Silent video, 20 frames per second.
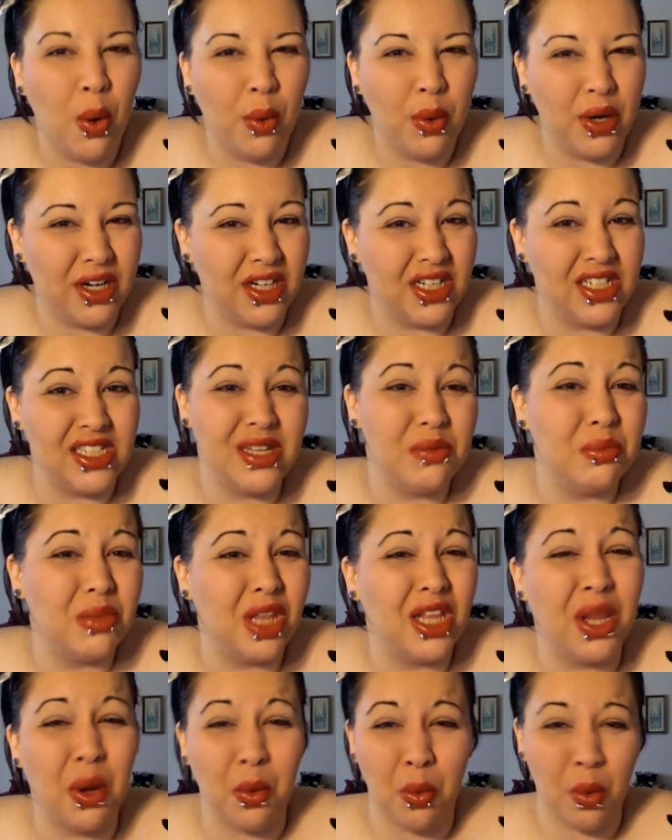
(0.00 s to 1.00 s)
wearing
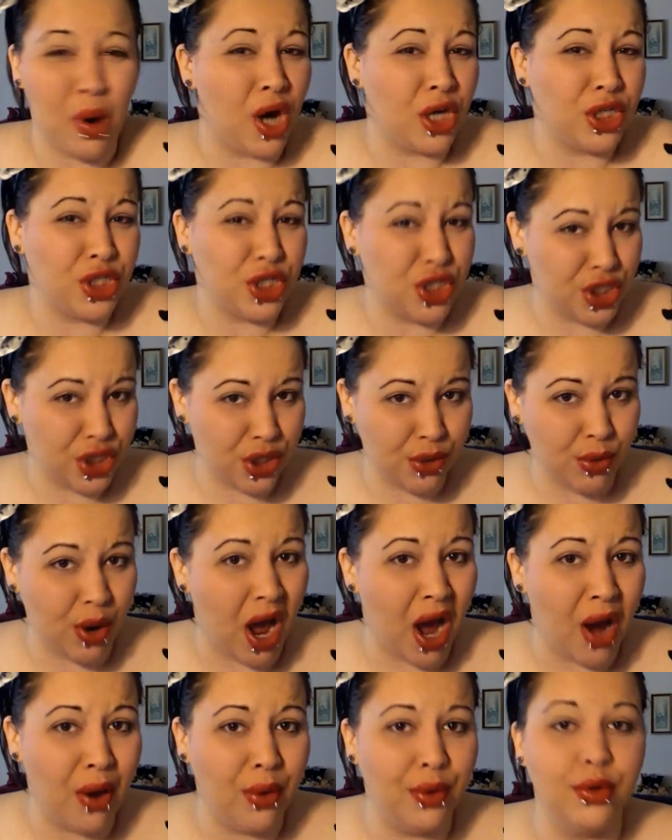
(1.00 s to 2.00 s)
something that washes you
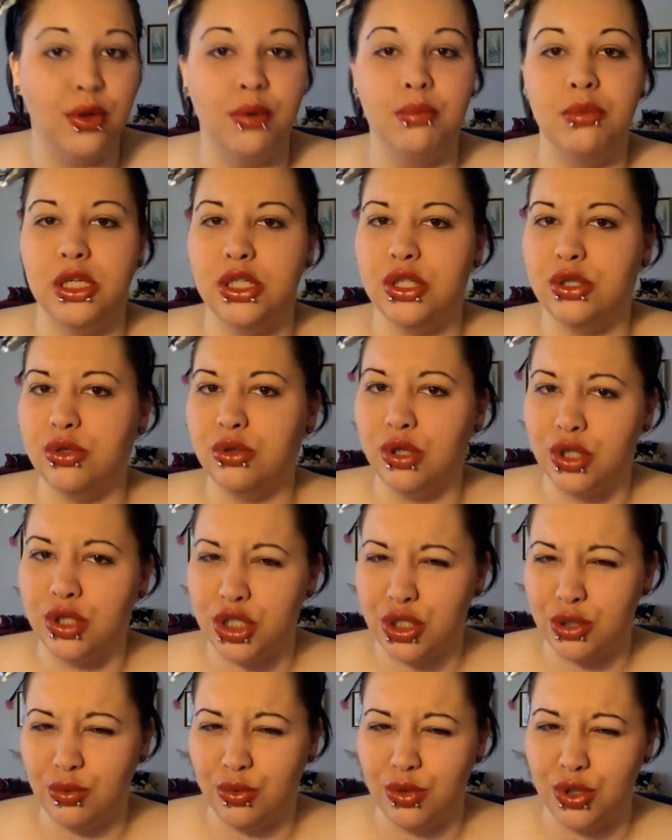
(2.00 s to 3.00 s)
out or makes you look
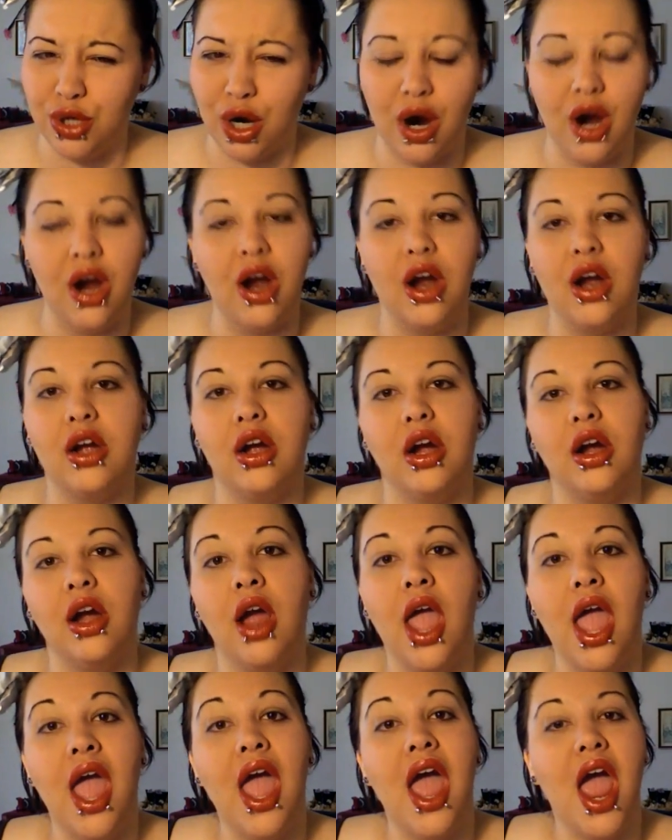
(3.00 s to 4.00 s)
too dark. Or
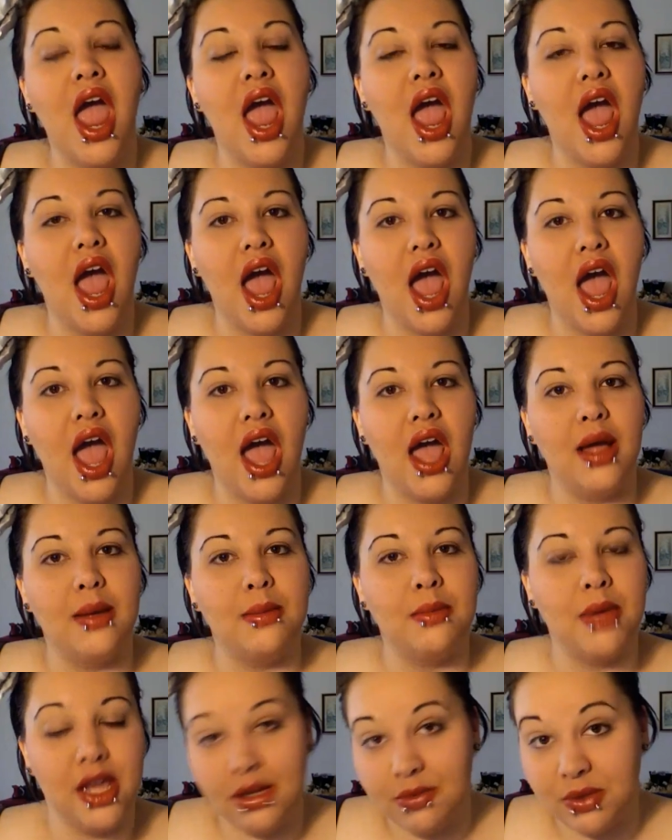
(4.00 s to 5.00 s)

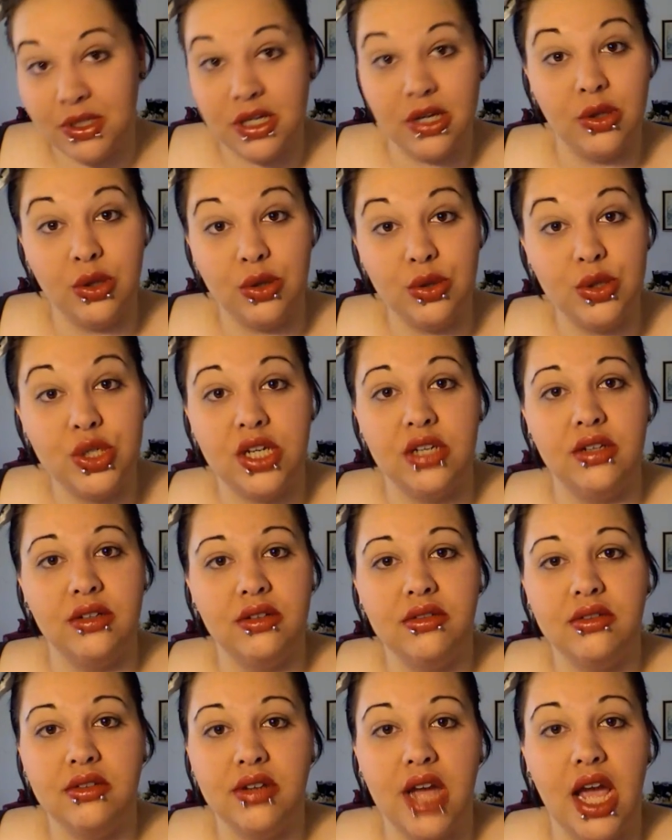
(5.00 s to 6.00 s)
makeup's an illusion.
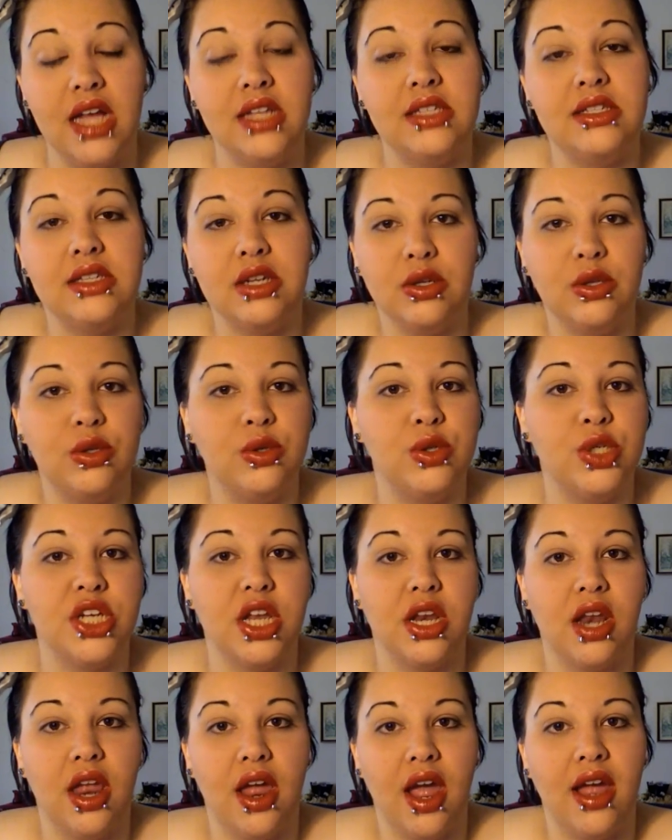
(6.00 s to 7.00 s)
It's an illusion,
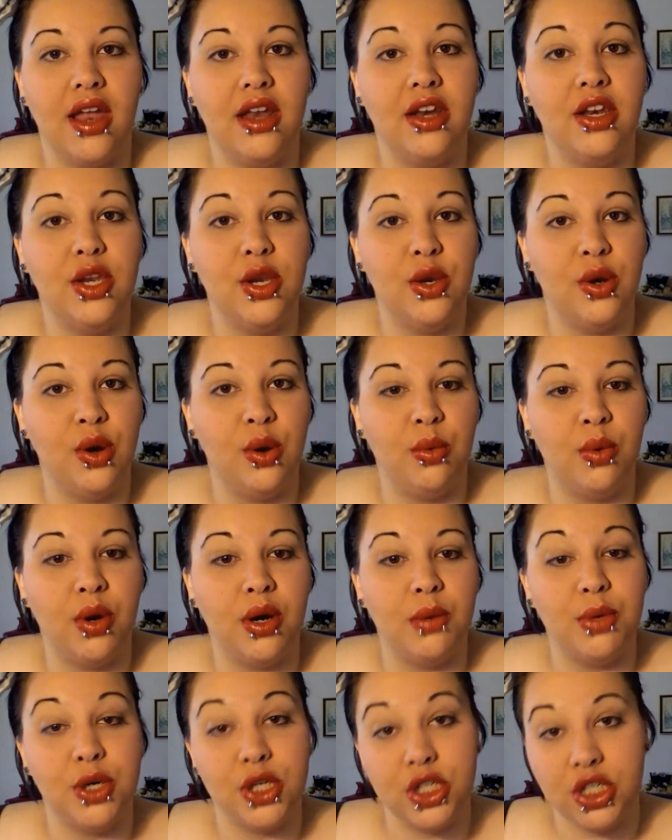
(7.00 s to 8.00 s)
and you don't
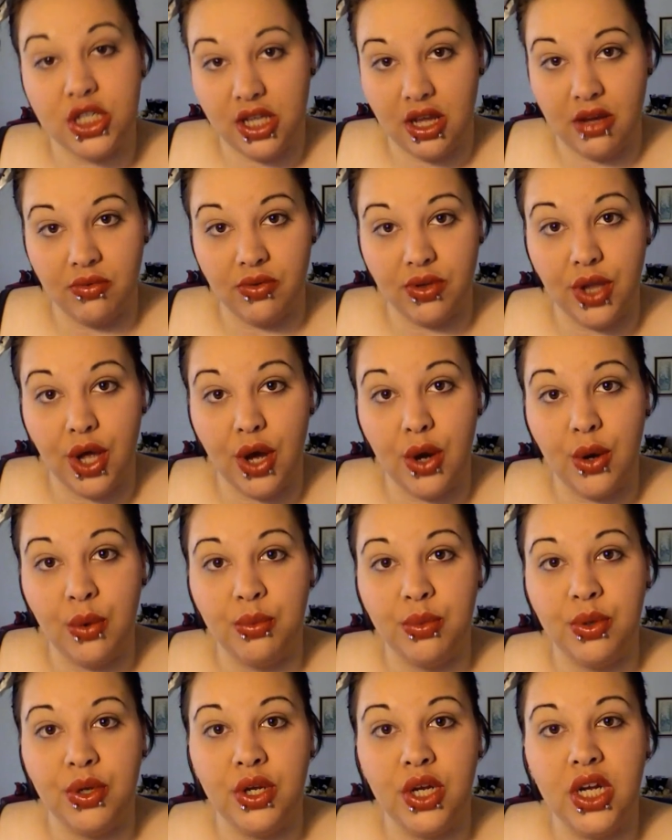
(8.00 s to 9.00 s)
want to push the
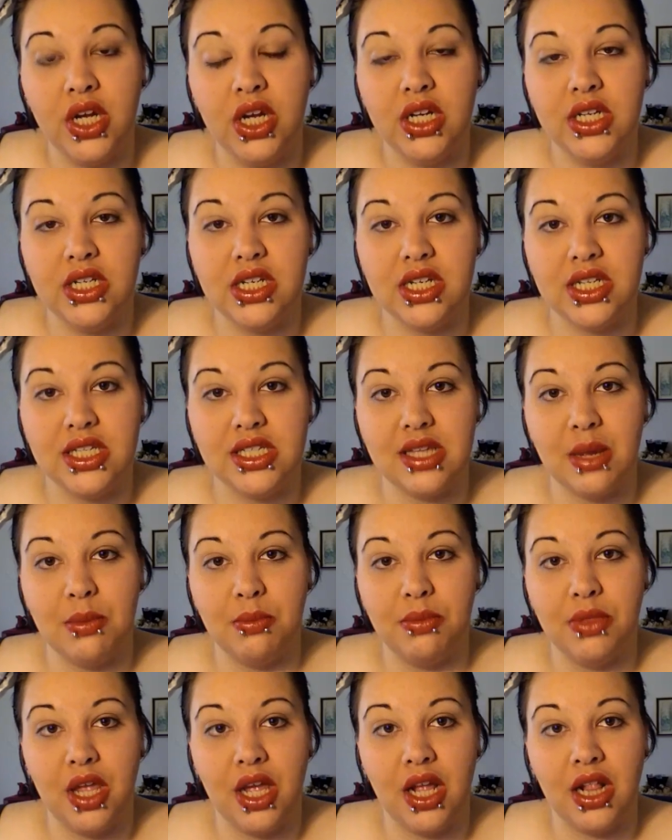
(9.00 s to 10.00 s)
envelope to
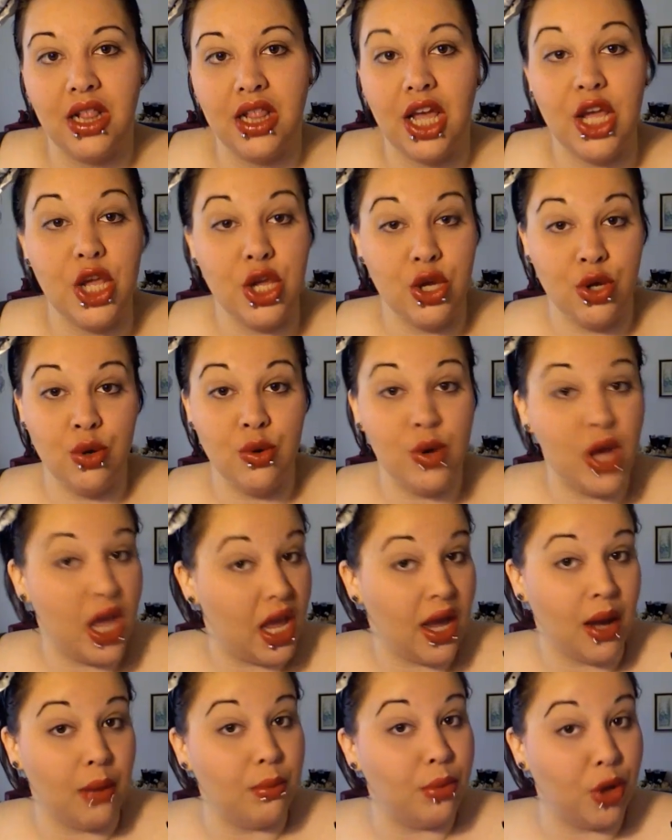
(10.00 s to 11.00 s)
something that you
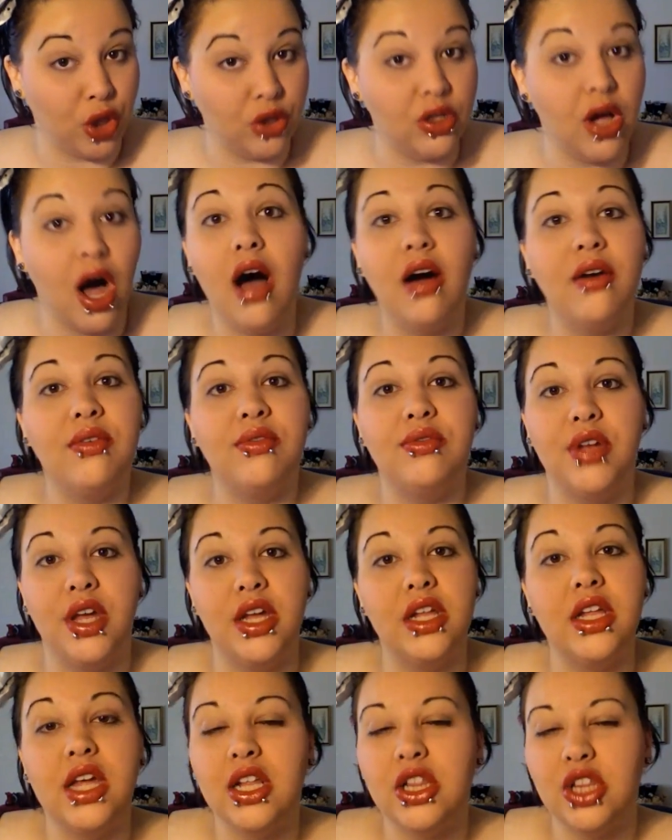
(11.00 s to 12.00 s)
can't pull off.
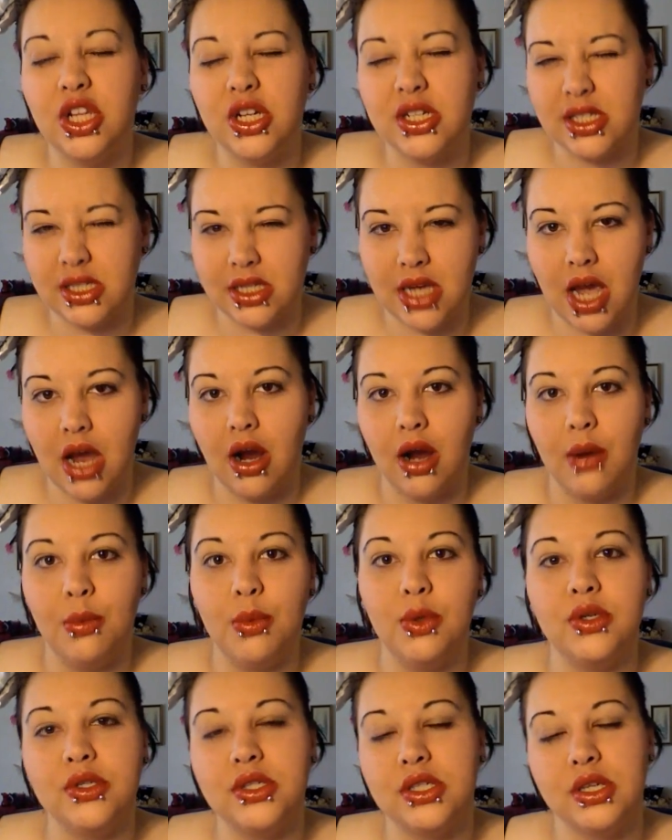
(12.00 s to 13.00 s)
It looks
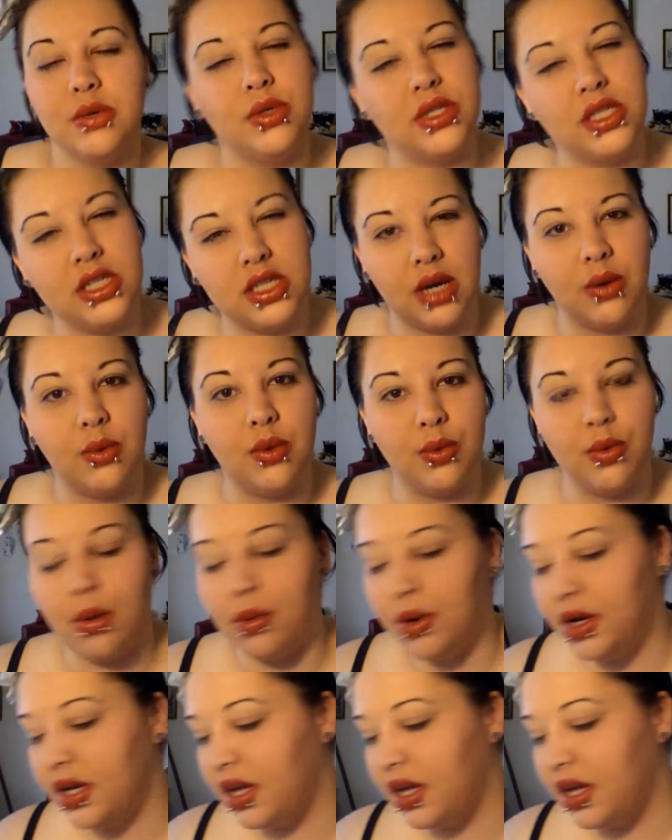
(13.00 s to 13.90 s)
terrible, so we'll stick with what we're